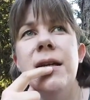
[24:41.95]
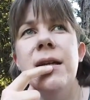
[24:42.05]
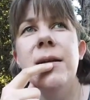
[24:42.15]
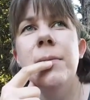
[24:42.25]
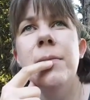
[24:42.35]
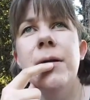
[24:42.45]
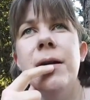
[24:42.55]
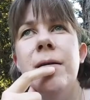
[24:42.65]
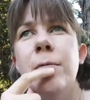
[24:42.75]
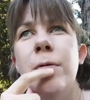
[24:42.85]
him
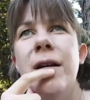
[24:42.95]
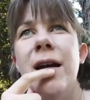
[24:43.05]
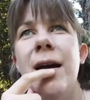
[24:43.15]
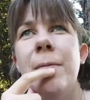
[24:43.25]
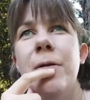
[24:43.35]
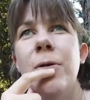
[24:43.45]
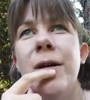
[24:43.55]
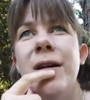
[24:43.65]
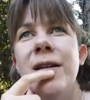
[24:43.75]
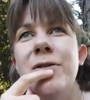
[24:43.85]
when I'm
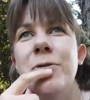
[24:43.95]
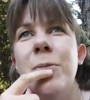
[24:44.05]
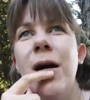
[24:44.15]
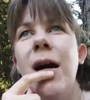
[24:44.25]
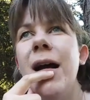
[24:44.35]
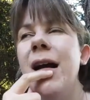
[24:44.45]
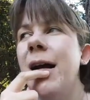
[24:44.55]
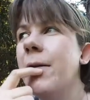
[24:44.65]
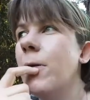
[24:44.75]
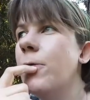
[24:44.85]
going into my
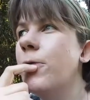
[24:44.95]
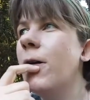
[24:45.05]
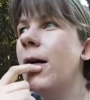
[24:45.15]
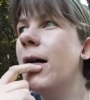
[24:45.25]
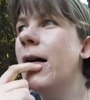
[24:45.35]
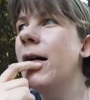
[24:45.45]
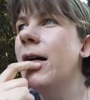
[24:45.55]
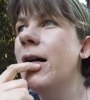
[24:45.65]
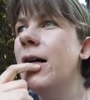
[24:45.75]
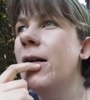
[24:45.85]
kind of
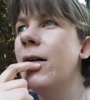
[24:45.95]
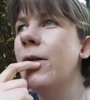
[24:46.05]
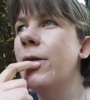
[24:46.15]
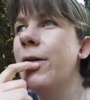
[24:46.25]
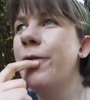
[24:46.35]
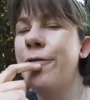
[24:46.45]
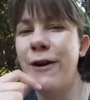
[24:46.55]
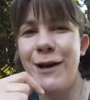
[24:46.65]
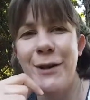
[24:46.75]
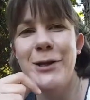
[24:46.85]

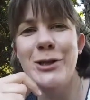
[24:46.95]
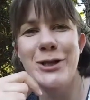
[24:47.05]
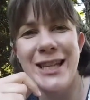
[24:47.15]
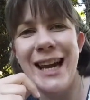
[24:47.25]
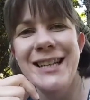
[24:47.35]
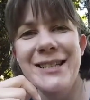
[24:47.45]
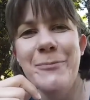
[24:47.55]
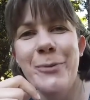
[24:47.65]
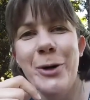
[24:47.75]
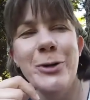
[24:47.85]
fuck the society
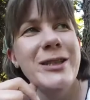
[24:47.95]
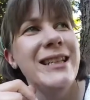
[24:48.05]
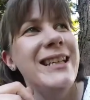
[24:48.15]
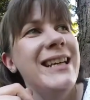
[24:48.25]
mode.